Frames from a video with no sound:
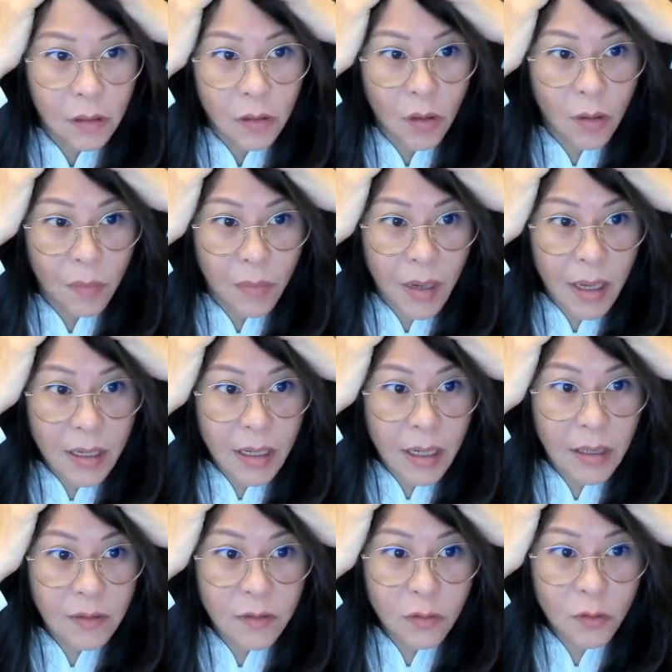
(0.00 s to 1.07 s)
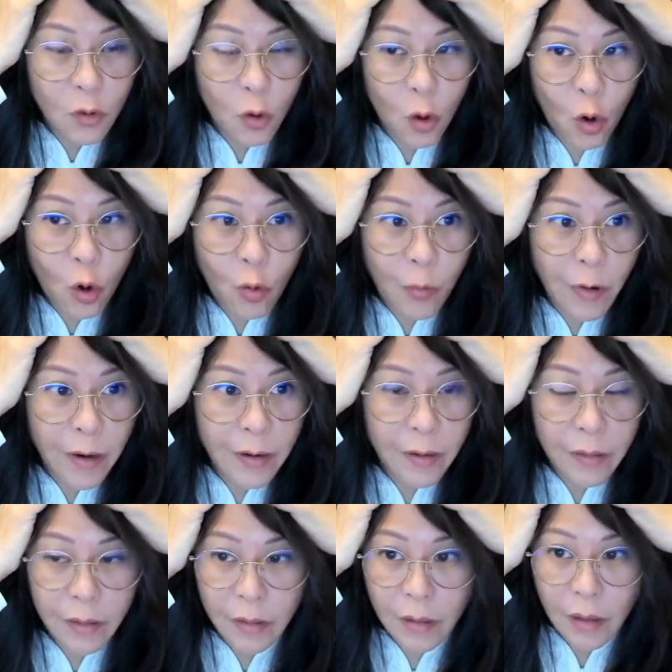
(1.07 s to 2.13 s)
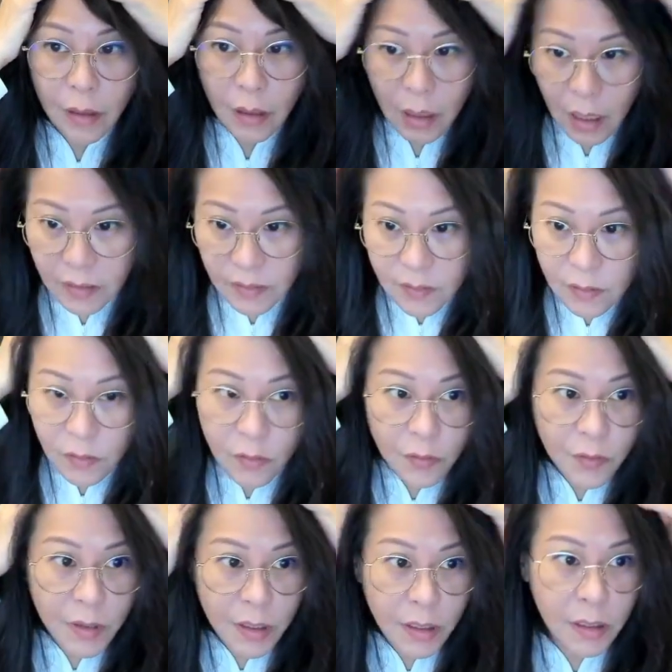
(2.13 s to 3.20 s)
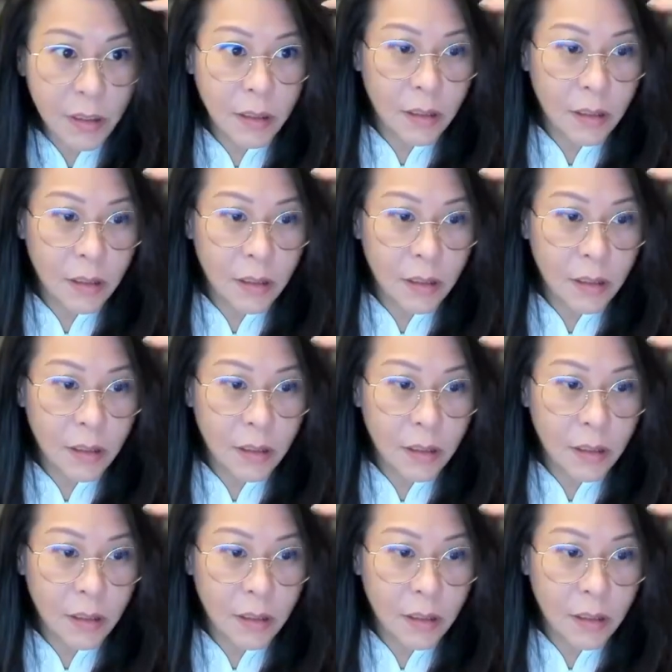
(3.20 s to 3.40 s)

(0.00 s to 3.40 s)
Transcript: Your mother asked you to go home, right? I answered you already.